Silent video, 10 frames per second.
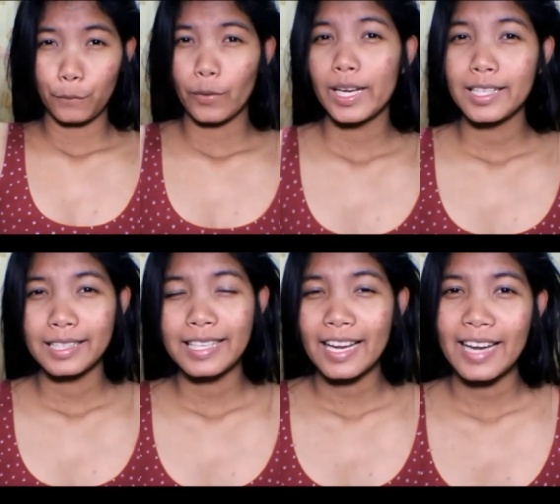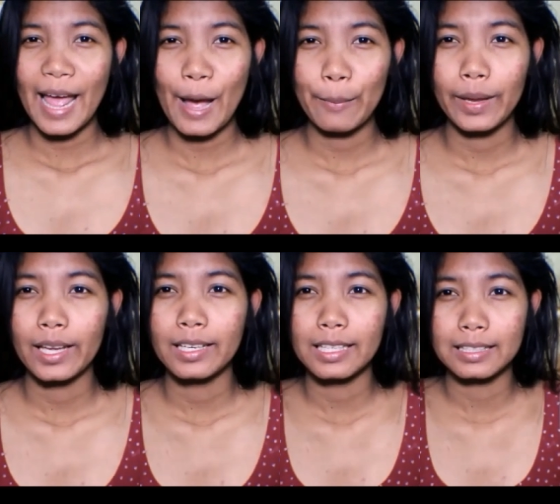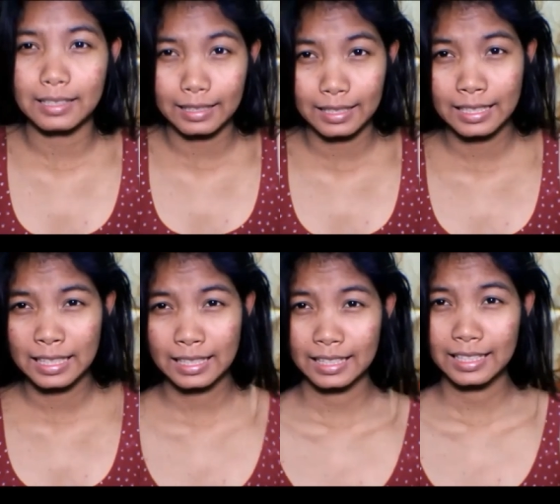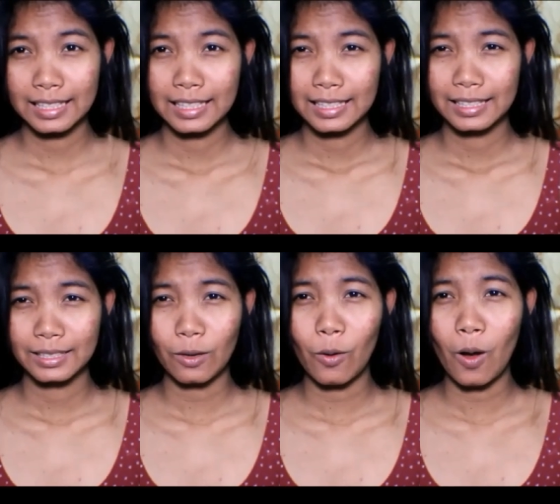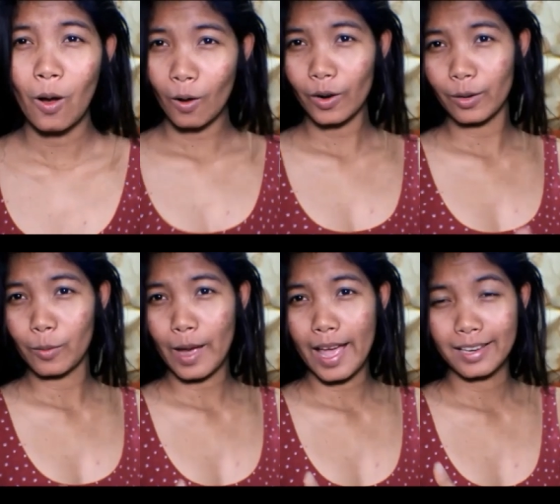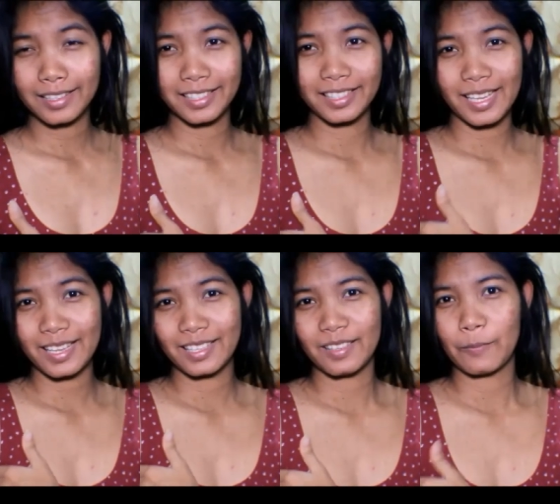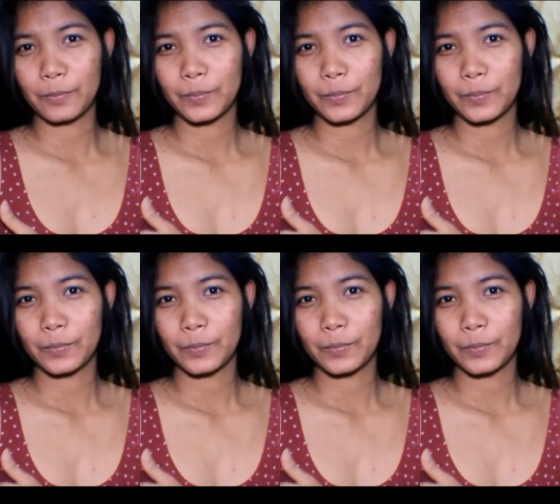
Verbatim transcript: when that happened is so horrible and is